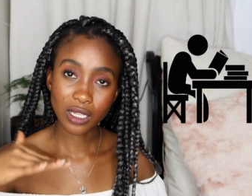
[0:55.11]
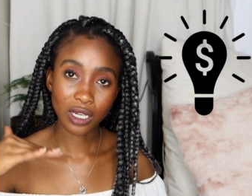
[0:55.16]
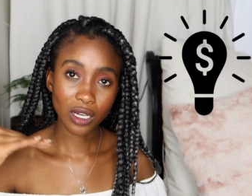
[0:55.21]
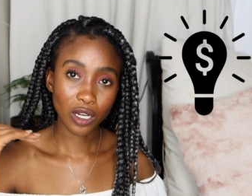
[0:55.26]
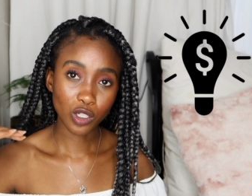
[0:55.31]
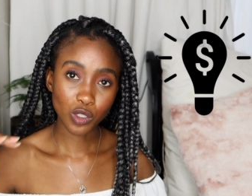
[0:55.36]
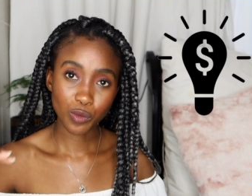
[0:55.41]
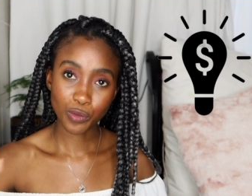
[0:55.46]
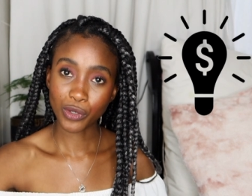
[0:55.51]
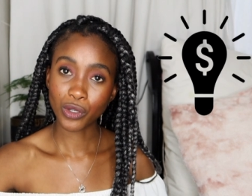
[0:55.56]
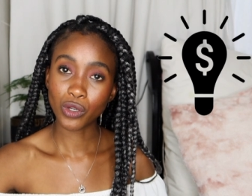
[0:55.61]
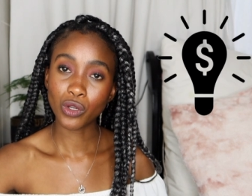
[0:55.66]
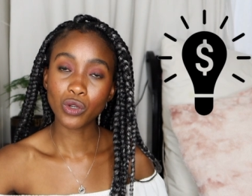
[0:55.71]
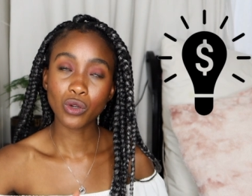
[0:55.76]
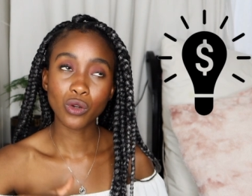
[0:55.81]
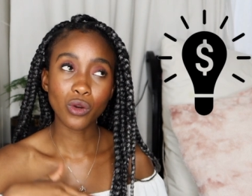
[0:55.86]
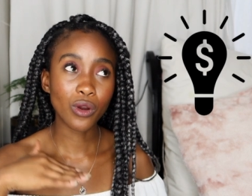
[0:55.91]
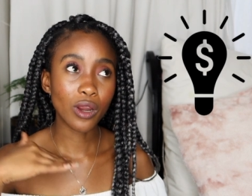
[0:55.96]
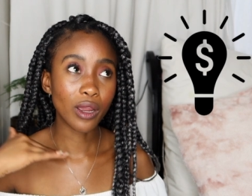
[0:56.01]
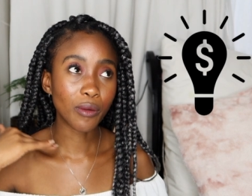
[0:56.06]
an
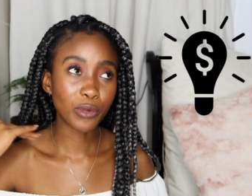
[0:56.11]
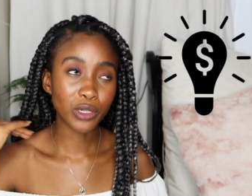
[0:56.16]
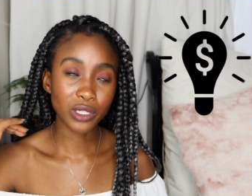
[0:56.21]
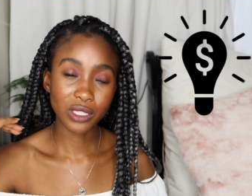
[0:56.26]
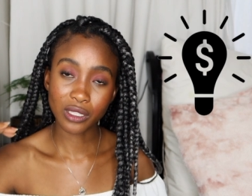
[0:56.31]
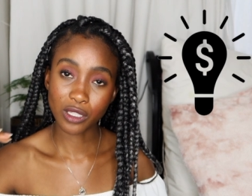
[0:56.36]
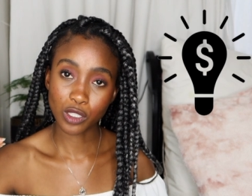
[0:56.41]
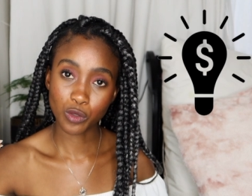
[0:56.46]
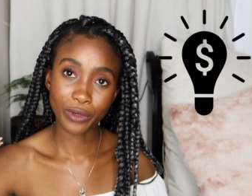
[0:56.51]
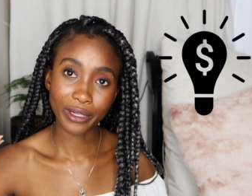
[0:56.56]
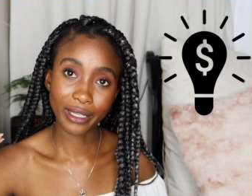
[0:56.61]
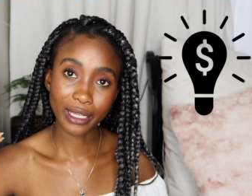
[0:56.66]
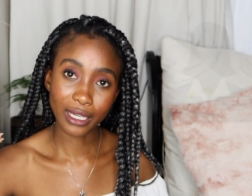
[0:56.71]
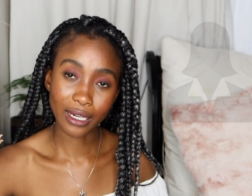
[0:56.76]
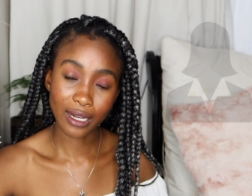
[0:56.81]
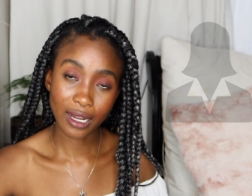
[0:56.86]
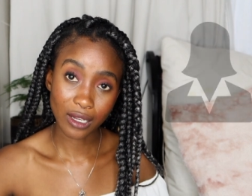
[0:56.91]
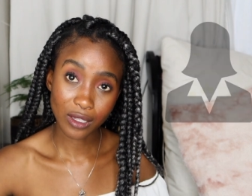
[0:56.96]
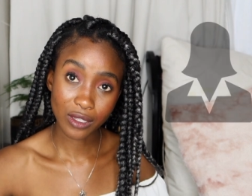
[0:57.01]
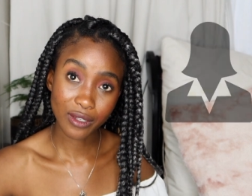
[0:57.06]
entrepreneur, a person that's working a
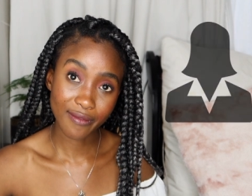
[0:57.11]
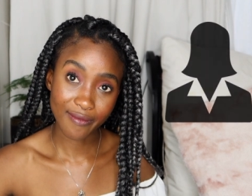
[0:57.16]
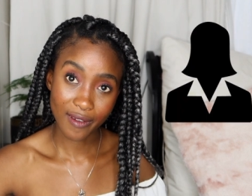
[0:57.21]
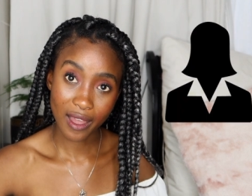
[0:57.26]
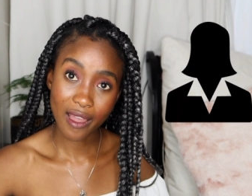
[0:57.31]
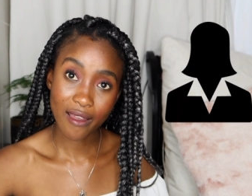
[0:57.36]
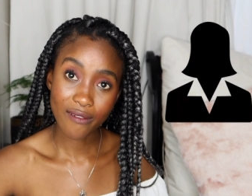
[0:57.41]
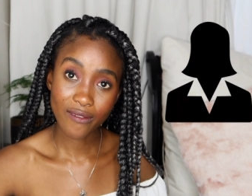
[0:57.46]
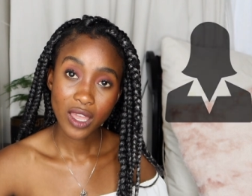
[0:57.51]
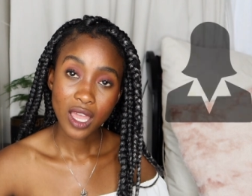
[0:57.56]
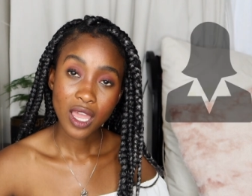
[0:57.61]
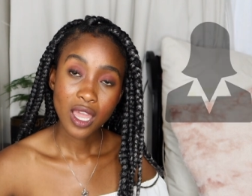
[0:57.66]
9 to 5,